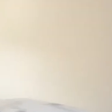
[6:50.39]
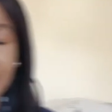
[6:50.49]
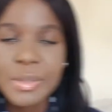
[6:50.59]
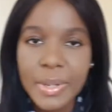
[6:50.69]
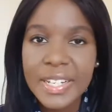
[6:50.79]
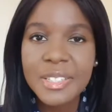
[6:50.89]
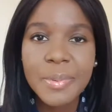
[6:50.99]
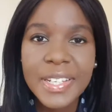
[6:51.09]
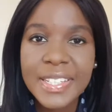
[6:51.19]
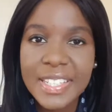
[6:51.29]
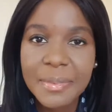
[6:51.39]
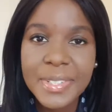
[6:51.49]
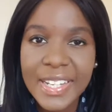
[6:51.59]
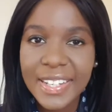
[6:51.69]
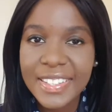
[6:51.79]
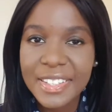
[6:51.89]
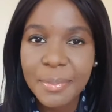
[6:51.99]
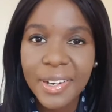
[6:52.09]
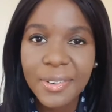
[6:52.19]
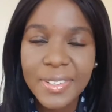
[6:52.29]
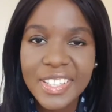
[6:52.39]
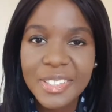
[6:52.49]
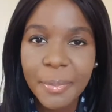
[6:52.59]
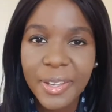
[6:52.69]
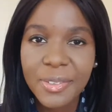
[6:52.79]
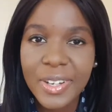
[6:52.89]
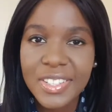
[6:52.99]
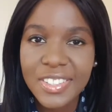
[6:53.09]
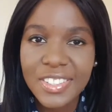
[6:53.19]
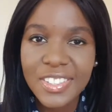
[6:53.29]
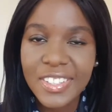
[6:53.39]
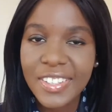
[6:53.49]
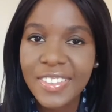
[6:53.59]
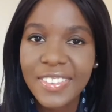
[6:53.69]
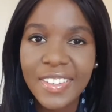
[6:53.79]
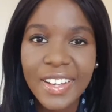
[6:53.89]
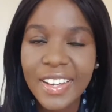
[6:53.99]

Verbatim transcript: As well as being intimidated by all these postgraduate students,